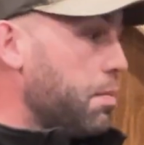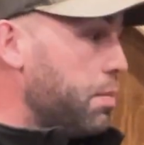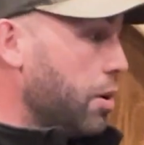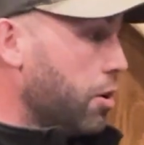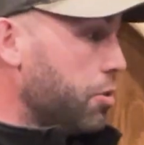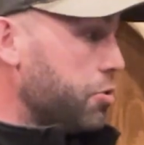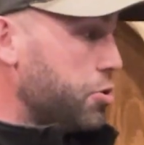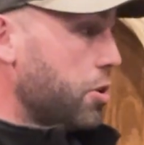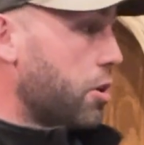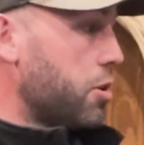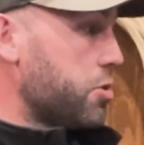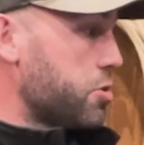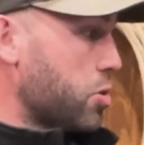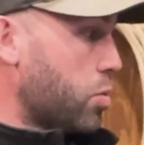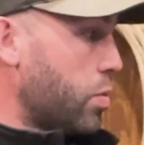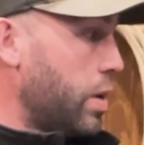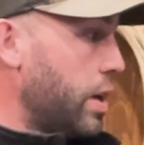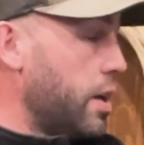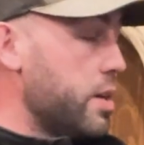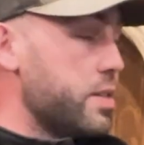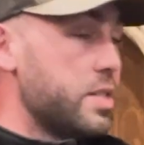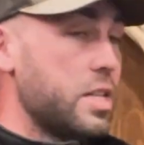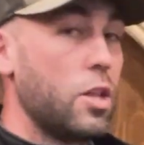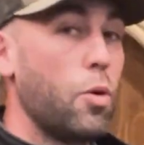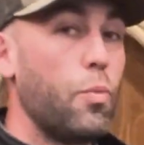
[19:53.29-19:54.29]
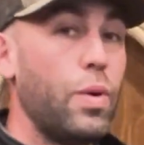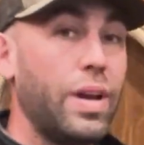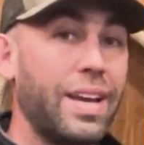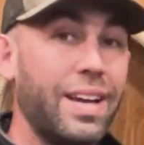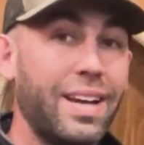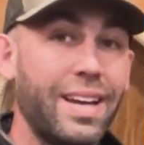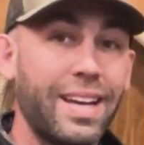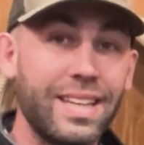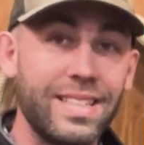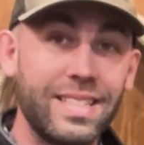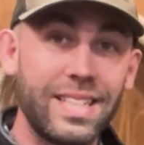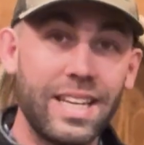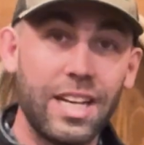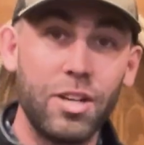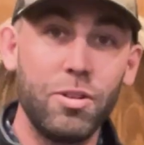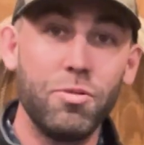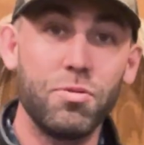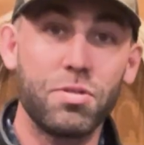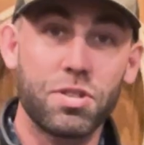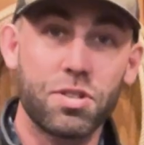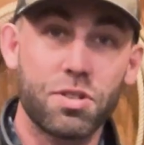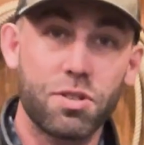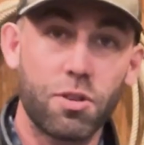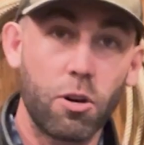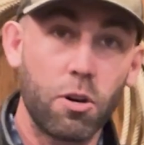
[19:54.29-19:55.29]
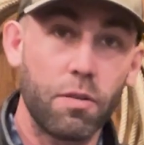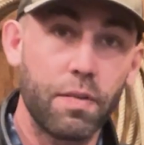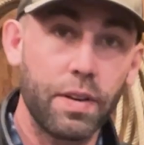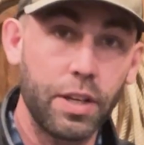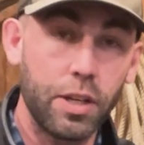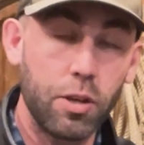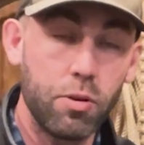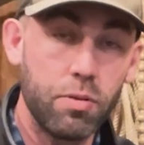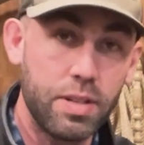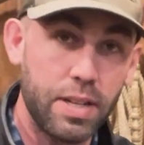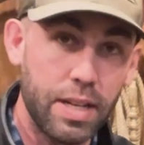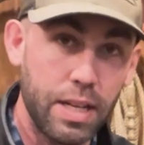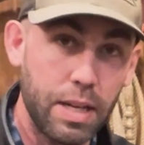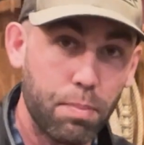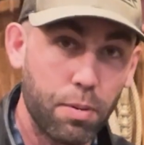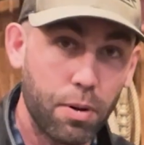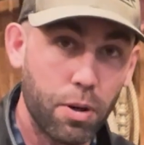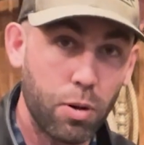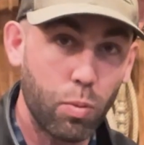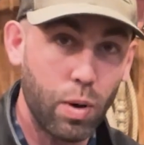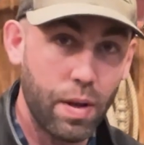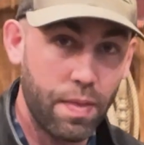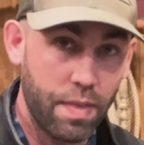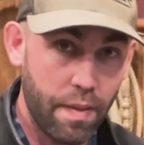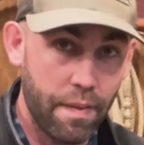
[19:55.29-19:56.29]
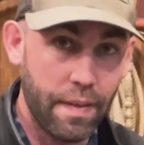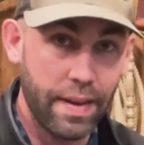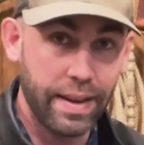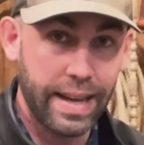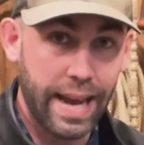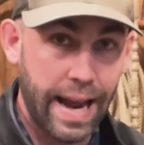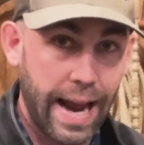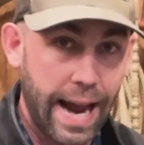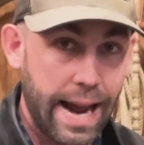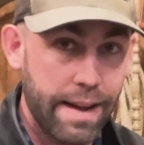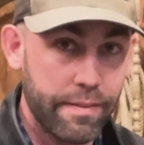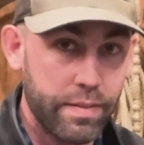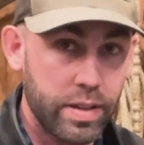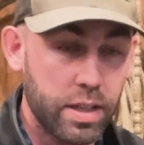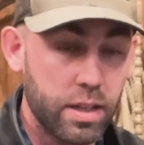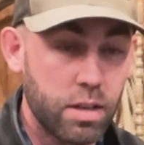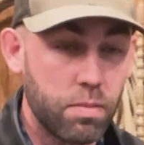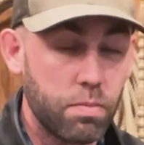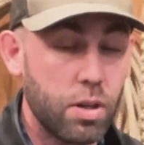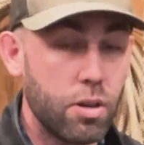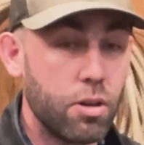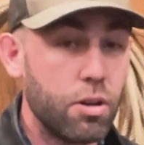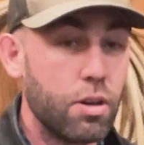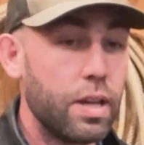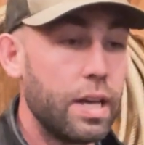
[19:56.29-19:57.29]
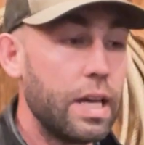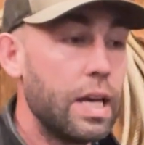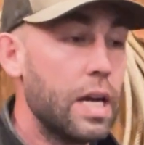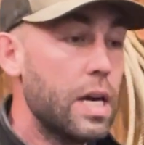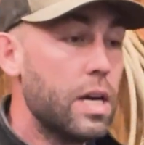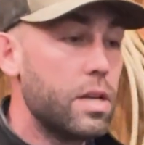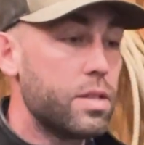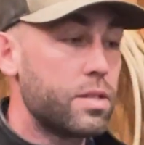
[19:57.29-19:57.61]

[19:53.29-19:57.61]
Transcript: build y'all's awareness, and then we can continue serving you deeper within the CAVVY community.